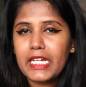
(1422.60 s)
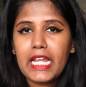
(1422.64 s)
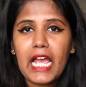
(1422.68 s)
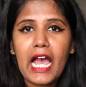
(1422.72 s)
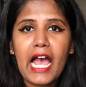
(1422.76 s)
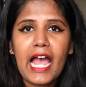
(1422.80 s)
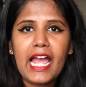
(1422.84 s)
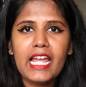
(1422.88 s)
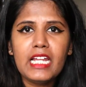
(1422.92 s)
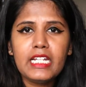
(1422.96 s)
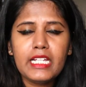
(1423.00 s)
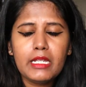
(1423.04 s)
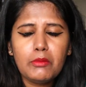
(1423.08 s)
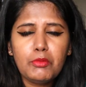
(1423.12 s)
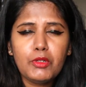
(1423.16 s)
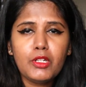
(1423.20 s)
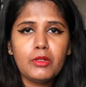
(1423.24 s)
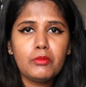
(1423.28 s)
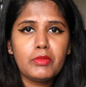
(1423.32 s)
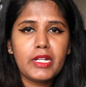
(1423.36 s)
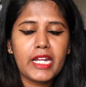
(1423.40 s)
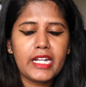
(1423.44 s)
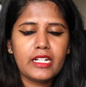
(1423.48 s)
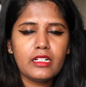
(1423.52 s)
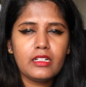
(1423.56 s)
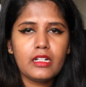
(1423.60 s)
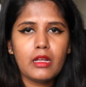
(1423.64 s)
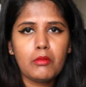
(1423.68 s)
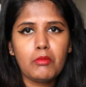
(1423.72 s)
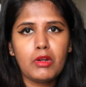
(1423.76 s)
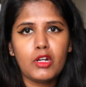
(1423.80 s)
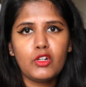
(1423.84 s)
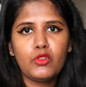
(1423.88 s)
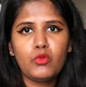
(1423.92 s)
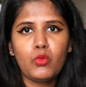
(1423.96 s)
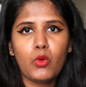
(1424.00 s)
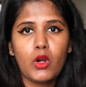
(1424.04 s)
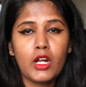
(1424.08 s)
But yeah, I'll keep you updated
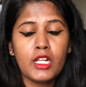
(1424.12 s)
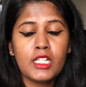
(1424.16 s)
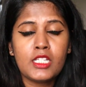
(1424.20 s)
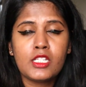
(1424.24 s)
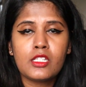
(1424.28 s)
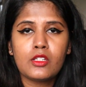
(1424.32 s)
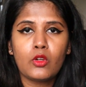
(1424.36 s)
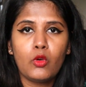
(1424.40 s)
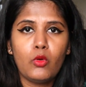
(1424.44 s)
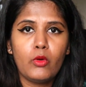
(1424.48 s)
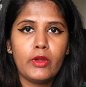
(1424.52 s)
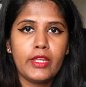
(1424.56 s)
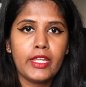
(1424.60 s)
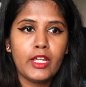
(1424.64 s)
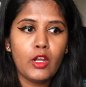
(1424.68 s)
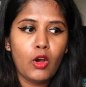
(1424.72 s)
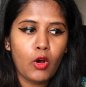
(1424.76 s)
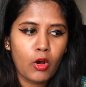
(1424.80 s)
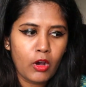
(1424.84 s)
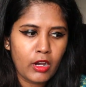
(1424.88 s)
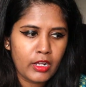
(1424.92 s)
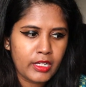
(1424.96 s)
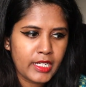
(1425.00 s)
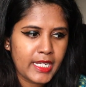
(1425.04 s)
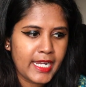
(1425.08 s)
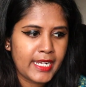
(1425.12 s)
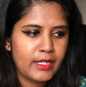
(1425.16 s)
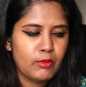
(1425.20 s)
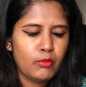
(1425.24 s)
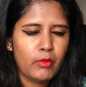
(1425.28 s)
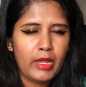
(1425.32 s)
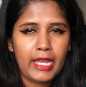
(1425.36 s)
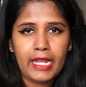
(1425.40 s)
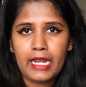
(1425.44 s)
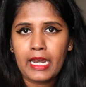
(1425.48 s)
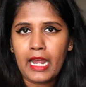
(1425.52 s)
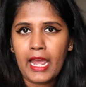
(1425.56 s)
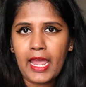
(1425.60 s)
about what's going on and
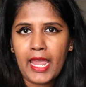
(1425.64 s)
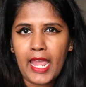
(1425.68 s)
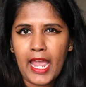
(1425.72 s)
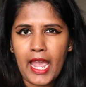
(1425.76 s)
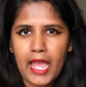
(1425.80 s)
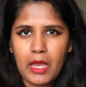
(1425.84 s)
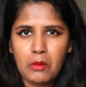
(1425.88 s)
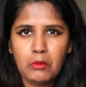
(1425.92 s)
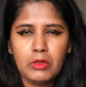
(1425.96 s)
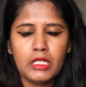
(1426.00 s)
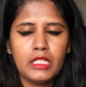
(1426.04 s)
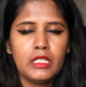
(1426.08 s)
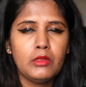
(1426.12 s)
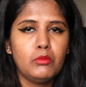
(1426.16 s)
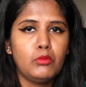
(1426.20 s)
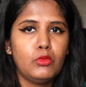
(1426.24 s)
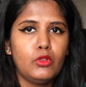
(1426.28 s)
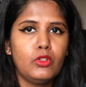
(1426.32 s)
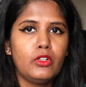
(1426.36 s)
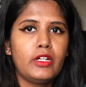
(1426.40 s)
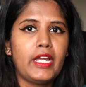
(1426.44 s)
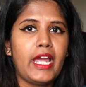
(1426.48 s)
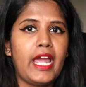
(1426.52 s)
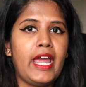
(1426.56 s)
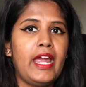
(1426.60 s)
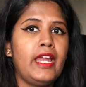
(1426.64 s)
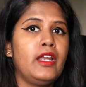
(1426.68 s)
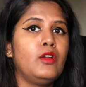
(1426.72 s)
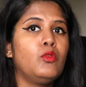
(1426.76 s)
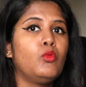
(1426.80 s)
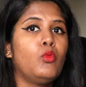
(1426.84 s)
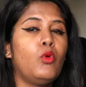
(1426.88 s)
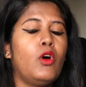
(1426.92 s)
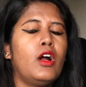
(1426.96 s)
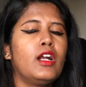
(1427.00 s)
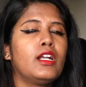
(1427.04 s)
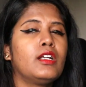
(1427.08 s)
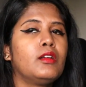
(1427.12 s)
where I am in the book
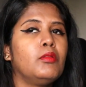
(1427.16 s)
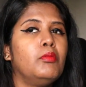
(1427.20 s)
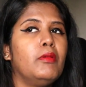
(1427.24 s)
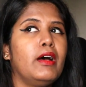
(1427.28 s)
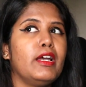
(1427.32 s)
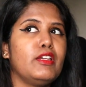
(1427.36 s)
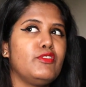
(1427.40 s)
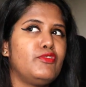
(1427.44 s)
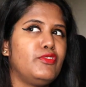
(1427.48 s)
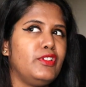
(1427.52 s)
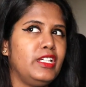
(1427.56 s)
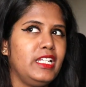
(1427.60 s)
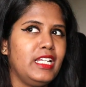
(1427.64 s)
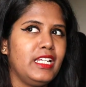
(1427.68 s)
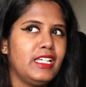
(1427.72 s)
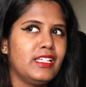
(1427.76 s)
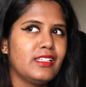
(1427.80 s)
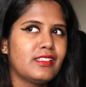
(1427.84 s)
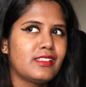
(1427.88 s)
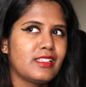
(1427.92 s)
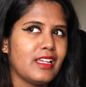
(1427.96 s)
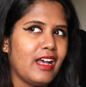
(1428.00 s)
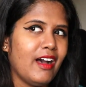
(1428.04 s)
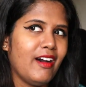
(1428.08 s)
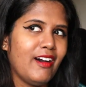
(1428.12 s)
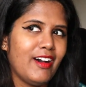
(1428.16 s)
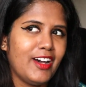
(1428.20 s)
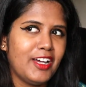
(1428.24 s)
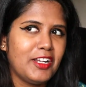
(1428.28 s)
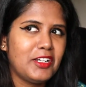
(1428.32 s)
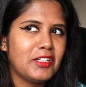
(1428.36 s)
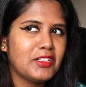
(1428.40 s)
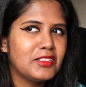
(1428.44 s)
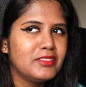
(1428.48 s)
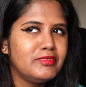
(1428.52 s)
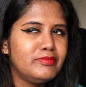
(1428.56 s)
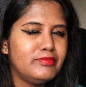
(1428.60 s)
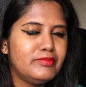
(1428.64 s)
and what my feelings are,
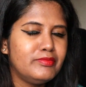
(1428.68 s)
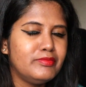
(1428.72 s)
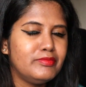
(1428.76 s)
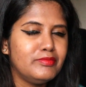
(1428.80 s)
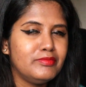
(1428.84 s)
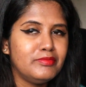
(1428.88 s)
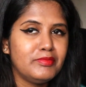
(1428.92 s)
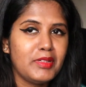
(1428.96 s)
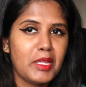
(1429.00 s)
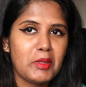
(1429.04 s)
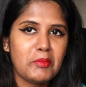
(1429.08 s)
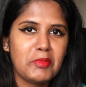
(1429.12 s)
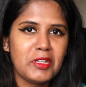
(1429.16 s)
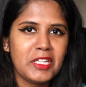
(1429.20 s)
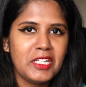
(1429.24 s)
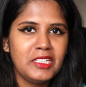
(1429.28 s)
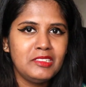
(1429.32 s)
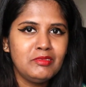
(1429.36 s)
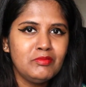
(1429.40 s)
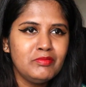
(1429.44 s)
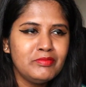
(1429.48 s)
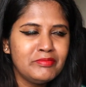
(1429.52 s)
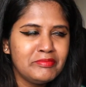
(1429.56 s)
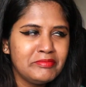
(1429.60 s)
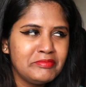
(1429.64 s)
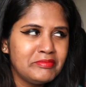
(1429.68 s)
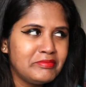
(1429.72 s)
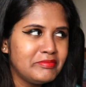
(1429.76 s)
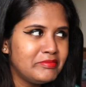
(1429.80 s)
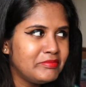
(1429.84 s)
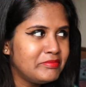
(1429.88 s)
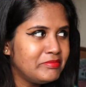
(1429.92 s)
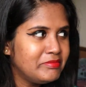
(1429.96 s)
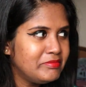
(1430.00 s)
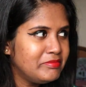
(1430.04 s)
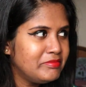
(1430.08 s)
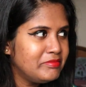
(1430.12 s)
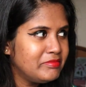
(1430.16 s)
maybe.
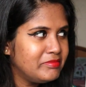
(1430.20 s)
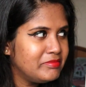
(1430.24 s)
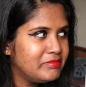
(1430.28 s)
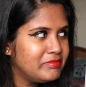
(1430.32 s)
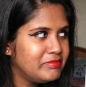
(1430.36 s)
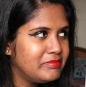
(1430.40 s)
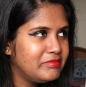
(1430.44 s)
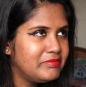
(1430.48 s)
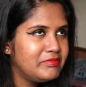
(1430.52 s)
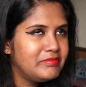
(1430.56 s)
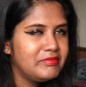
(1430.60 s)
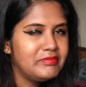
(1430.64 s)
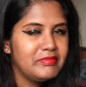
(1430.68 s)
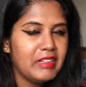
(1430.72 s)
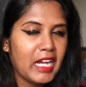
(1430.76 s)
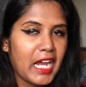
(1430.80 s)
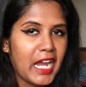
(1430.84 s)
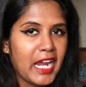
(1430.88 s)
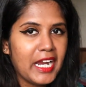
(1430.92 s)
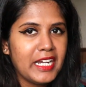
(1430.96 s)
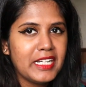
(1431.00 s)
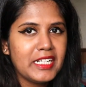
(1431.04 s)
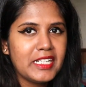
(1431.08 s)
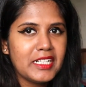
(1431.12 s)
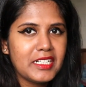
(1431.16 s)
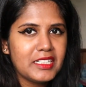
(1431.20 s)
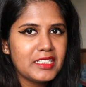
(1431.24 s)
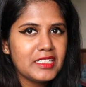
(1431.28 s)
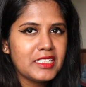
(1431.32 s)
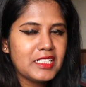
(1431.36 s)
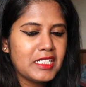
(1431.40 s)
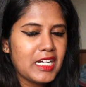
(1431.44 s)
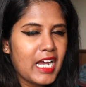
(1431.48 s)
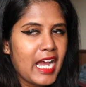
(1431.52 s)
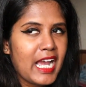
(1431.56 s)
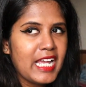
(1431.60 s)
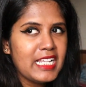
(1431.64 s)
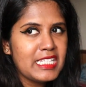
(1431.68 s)
And
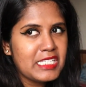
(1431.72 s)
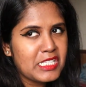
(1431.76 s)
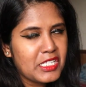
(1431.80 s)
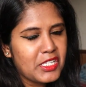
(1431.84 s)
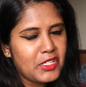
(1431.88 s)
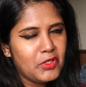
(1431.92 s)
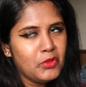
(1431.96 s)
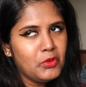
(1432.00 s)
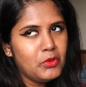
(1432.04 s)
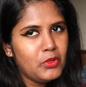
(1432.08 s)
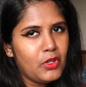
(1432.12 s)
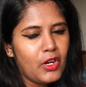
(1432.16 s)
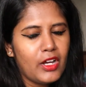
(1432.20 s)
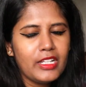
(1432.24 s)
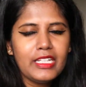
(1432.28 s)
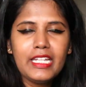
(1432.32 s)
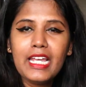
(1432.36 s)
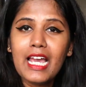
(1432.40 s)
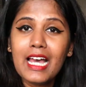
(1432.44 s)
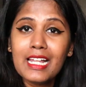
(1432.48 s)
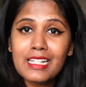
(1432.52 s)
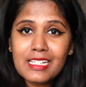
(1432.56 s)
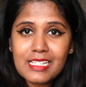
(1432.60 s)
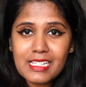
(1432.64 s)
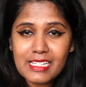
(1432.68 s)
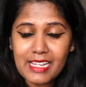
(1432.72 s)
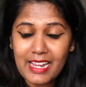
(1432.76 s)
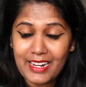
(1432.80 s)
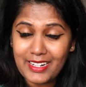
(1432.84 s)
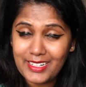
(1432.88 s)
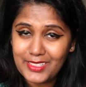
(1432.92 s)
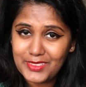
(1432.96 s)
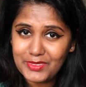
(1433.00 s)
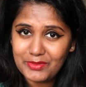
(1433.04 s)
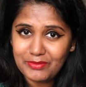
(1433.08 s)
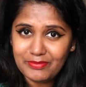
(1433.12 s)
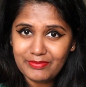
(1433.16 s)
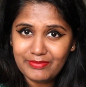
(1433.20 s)
I'll see you on the other side.
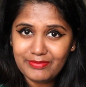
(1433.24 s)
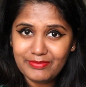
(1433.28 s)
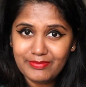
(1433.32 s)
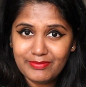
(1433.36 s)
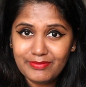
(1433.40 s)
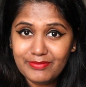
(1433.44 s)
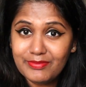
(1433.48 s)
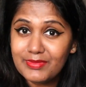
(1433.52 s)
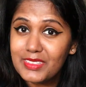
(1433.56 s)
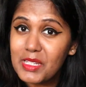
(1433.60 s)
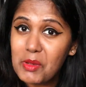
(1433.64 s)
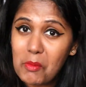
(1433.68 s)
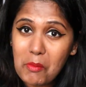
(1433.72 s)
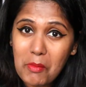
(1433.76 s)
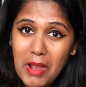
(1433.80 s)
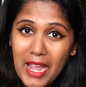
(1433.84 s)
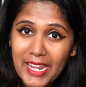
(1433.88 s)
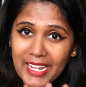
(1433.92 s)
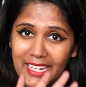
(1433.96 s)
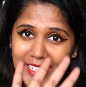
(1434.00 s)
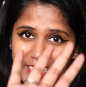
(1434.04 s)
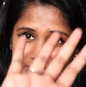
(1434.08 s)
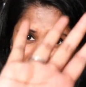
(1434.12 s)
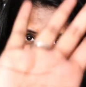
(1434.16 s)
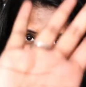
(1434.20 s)
Bye.